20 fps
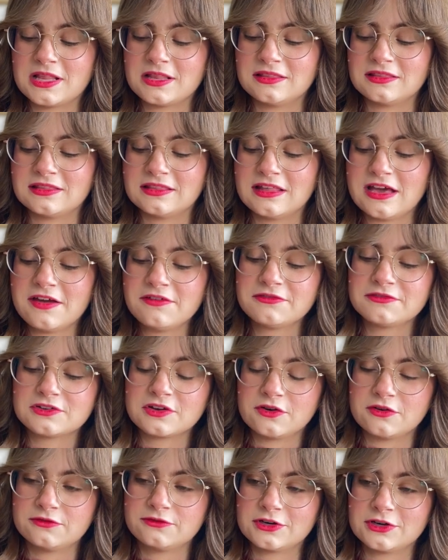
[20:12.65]

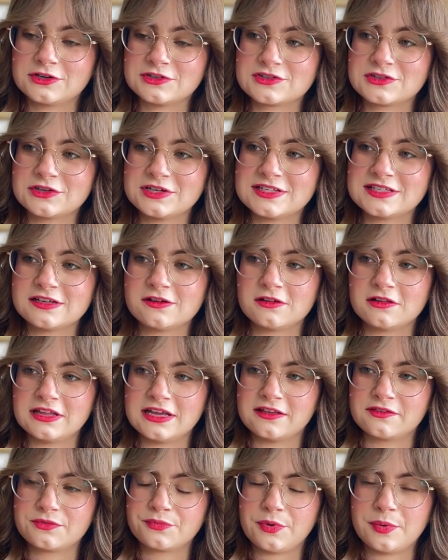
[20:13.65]
leftover Surrey silk
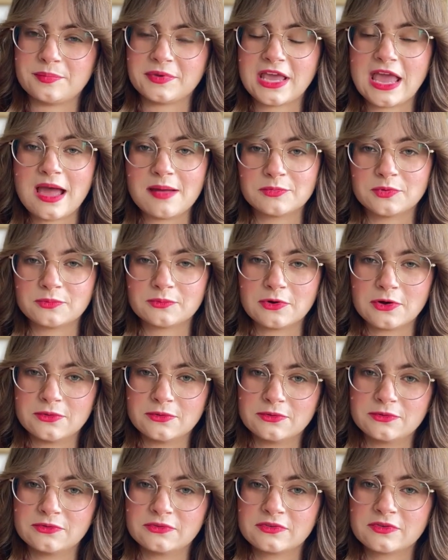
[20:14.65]
lace from
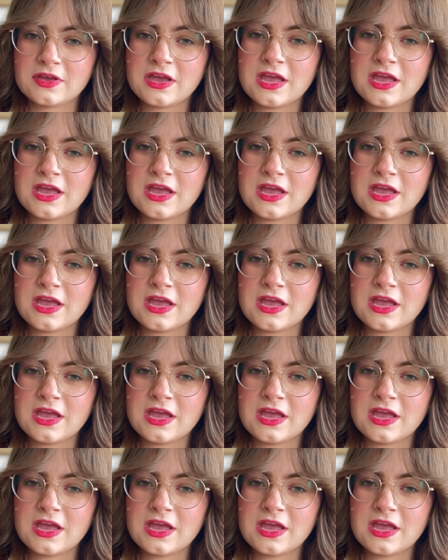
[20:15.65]
Marlowe's.